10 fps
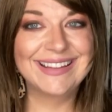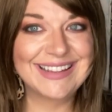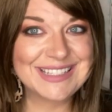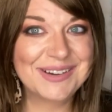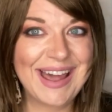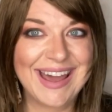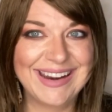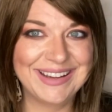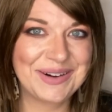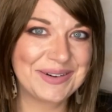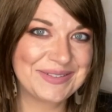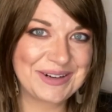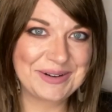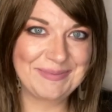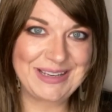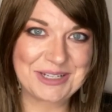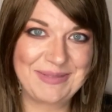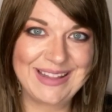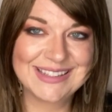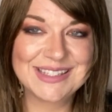Let's go ahead and go over her
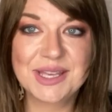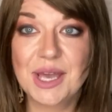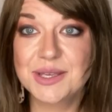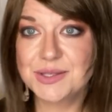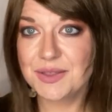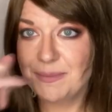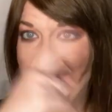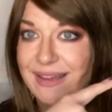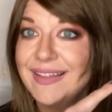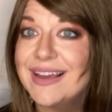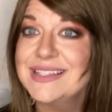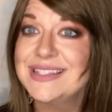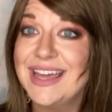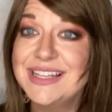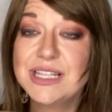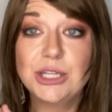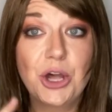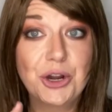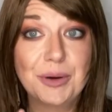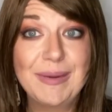measurements. So the bang, like I said, is a
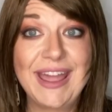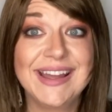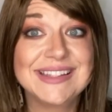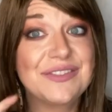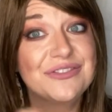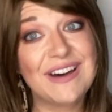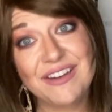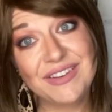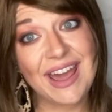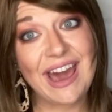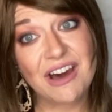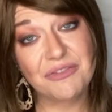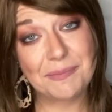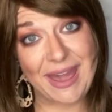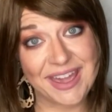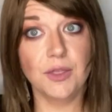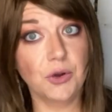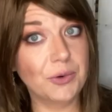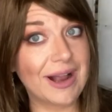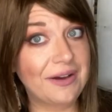longer bang. It's a five and a half bang. The
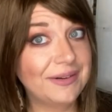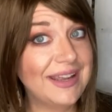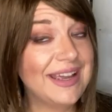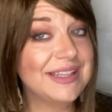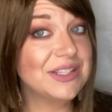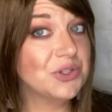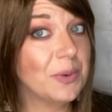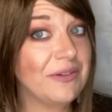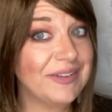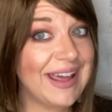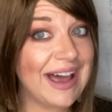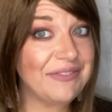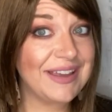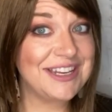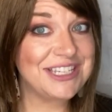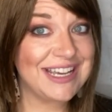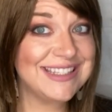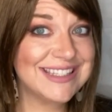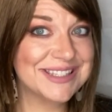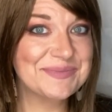crown is 12 and a half
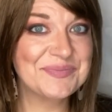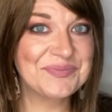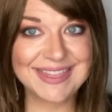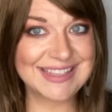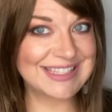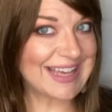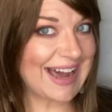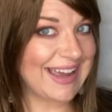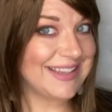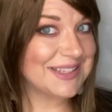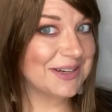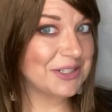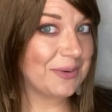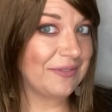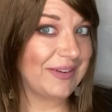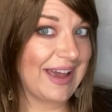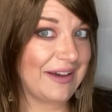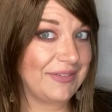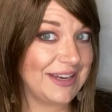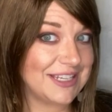inches. The sides are 12 and a
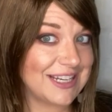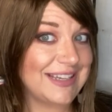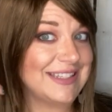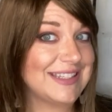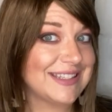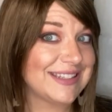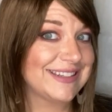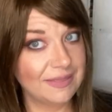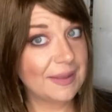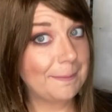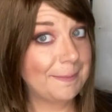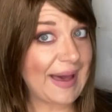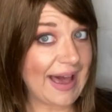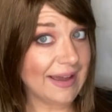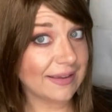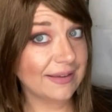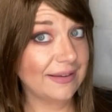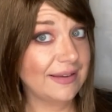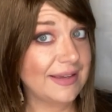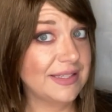half inches. The back
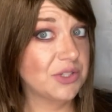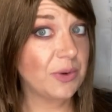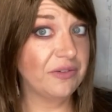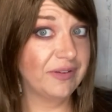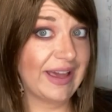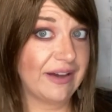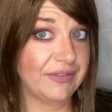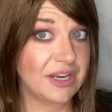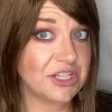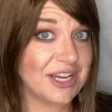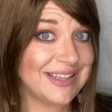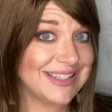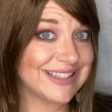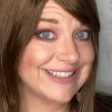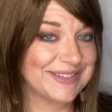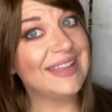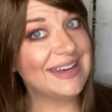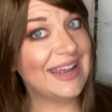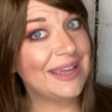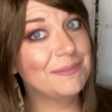is 12 and a half inches. The
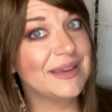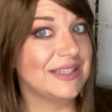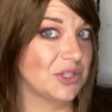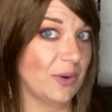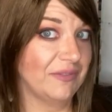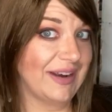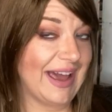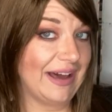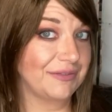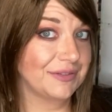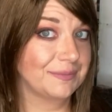nape is 12 and a half.